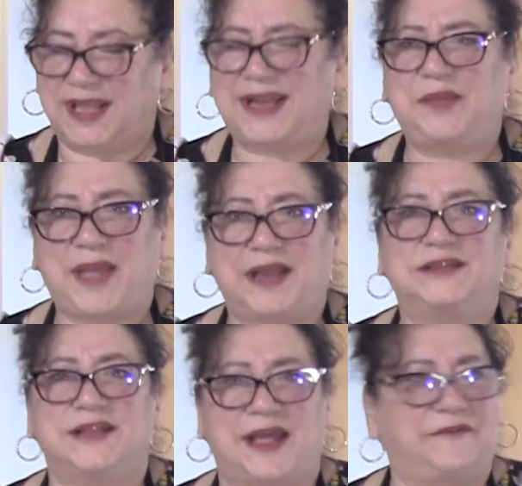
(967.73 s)
getting back
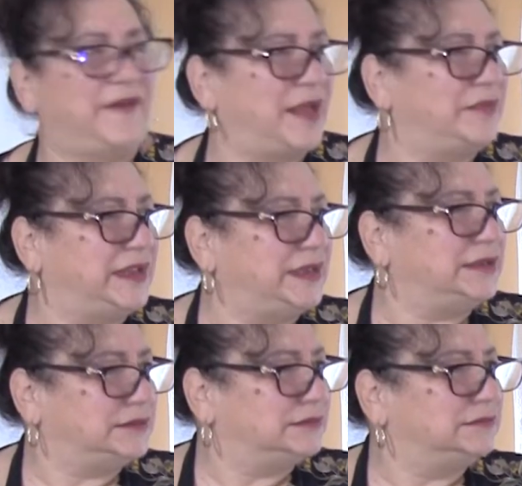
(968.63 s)
to that family